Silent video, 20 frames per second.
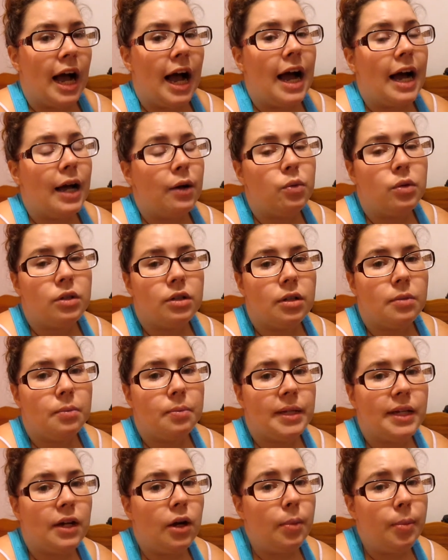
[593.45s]
I would
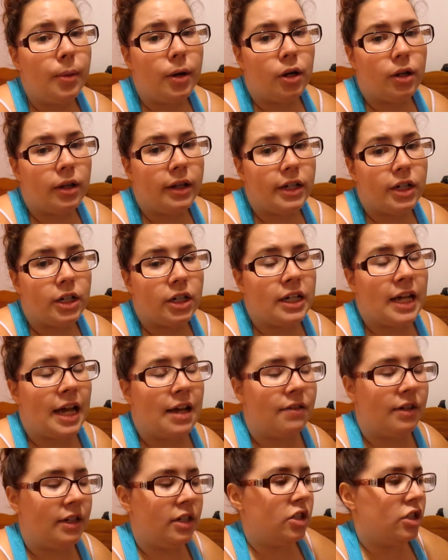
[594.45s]
be up earlier and
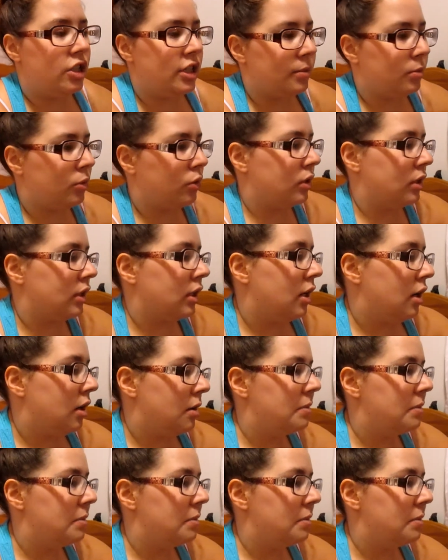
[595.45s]
have energy more,